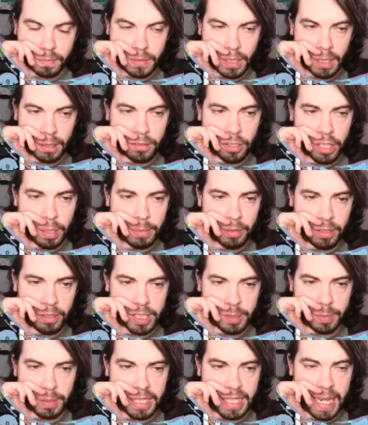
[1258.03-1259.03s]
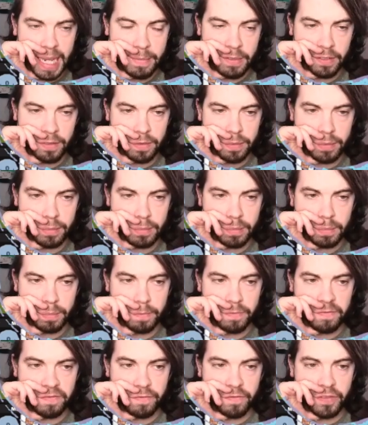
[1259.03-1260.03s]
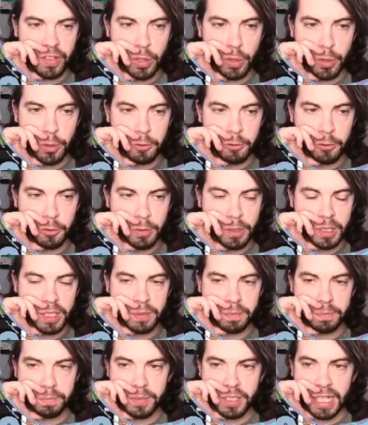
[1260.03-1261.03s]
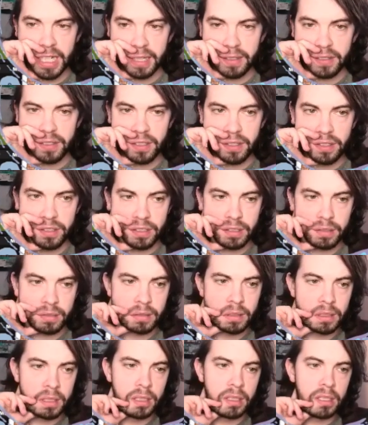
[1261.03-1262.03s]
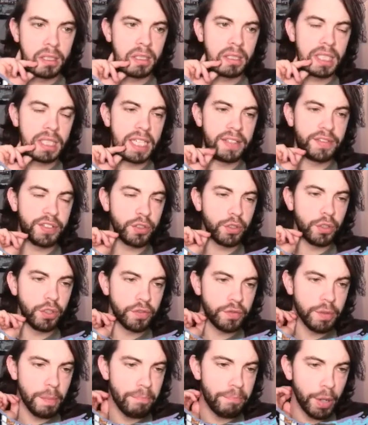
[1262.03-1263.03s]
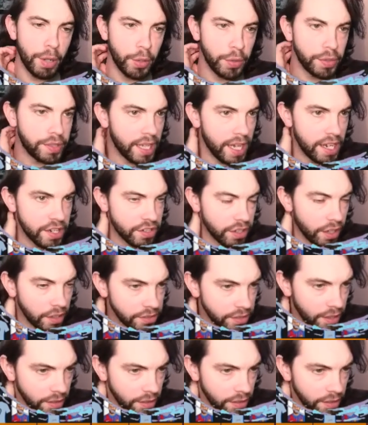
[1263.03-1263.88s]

Don't get me wrong, it's been a game of few chances. They've scored from both their shots on